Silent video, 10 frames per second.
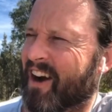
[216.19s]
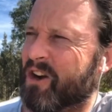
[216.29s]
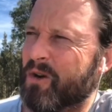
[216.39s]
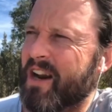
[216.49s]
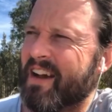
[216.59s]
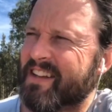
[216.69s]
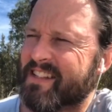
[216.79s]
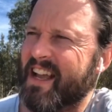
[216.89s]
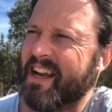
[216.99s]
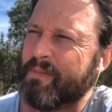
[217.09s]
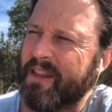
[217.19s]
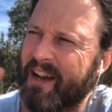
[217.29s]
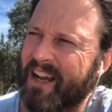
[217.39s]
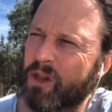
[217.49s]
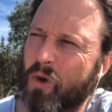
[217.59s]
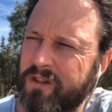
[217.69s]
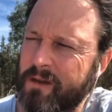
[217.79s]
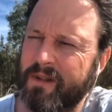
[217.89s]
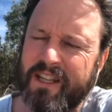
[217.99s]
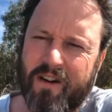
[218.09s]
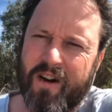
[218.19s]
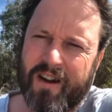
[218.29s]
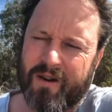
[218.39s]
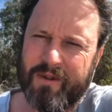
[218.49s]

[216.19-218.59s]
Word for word: I couldn't understand it, but then I looked him in the eye and I